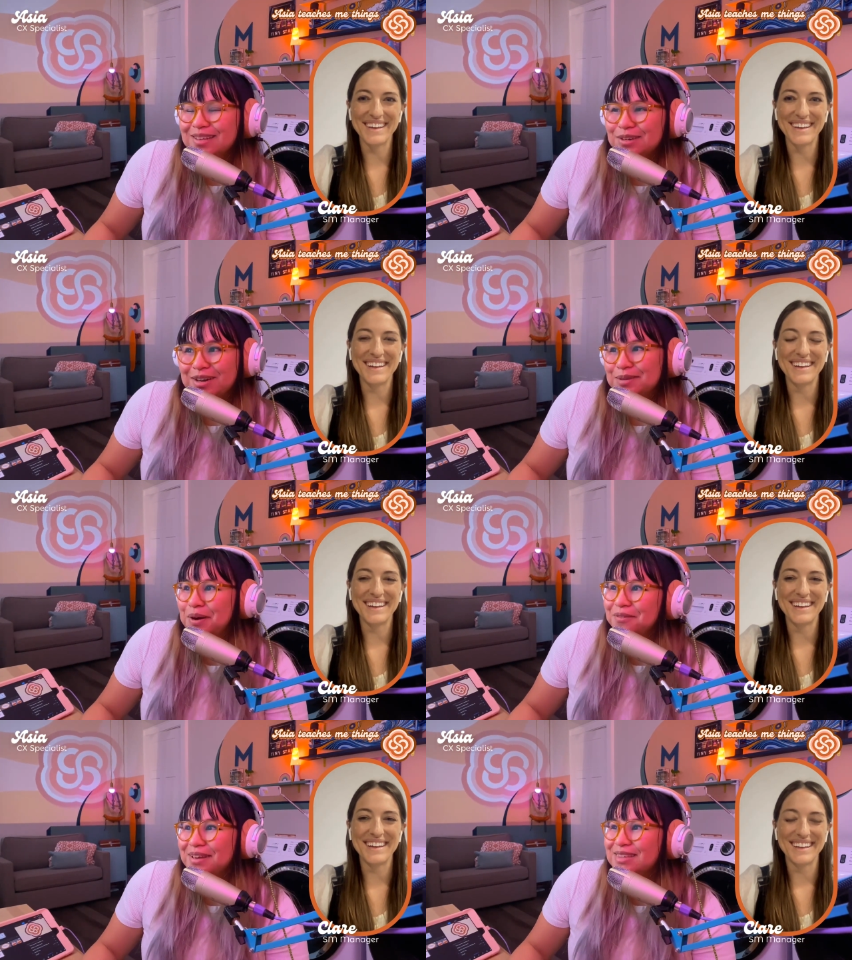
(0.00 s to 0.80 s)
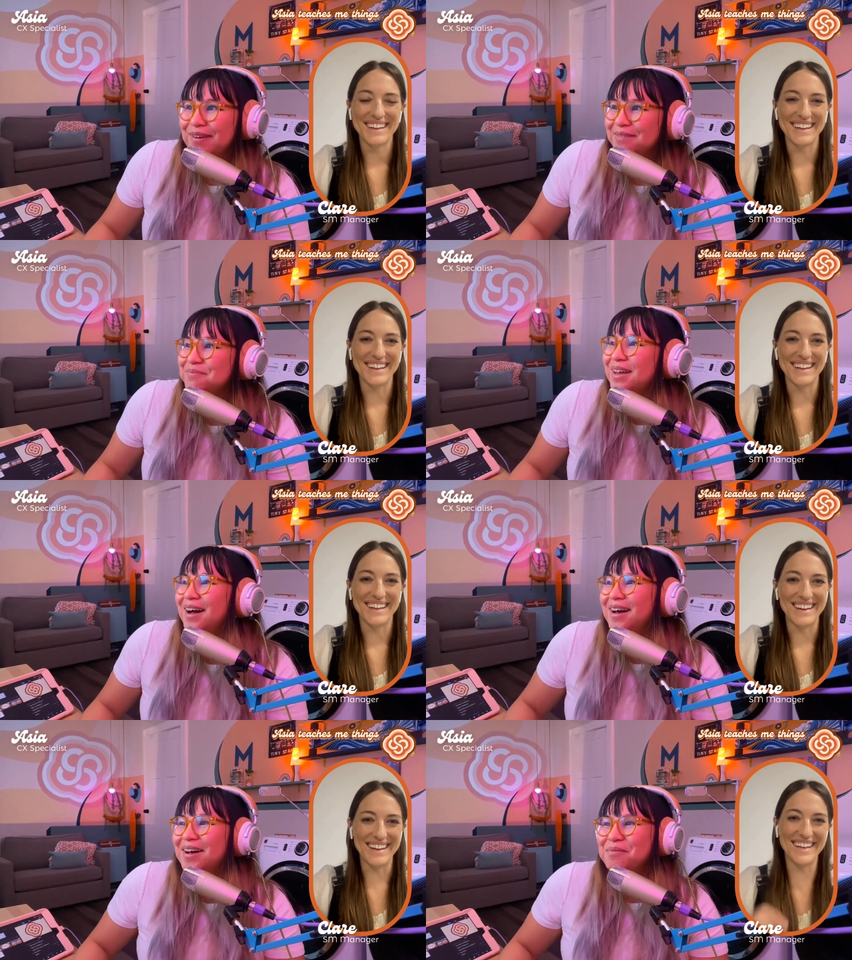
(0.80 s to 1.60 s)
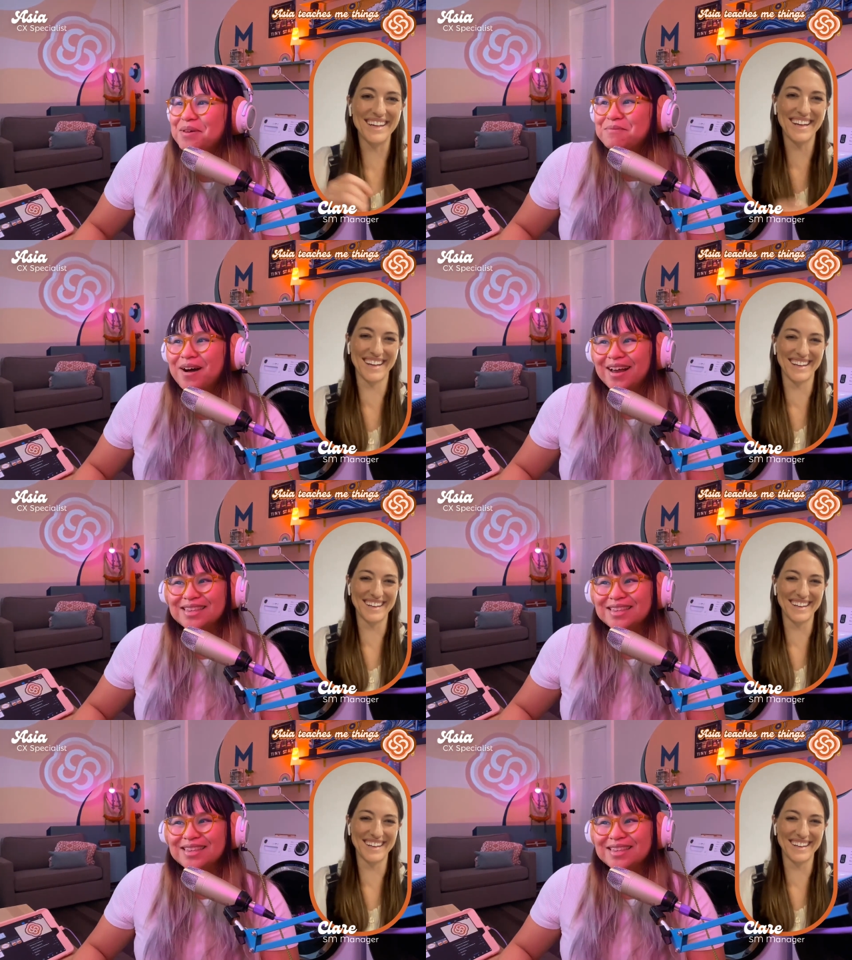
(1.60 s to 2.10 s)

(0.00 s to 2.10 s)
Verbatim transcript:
Speaker 1: It's already twelve. It's fine. Um, but